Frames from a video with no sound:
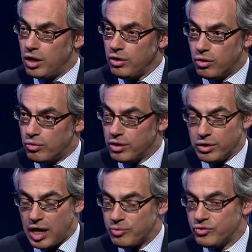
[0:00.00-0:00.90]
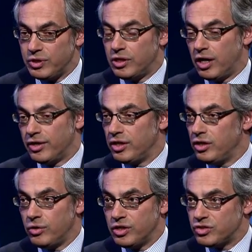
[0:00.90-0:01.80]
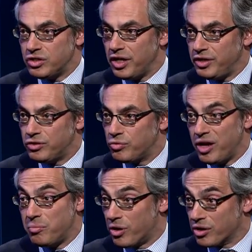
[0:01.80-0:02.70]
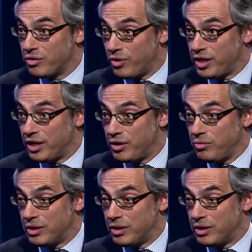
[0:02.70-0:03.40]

uh, no, absolutely not. You know, it's a tight credit market right now.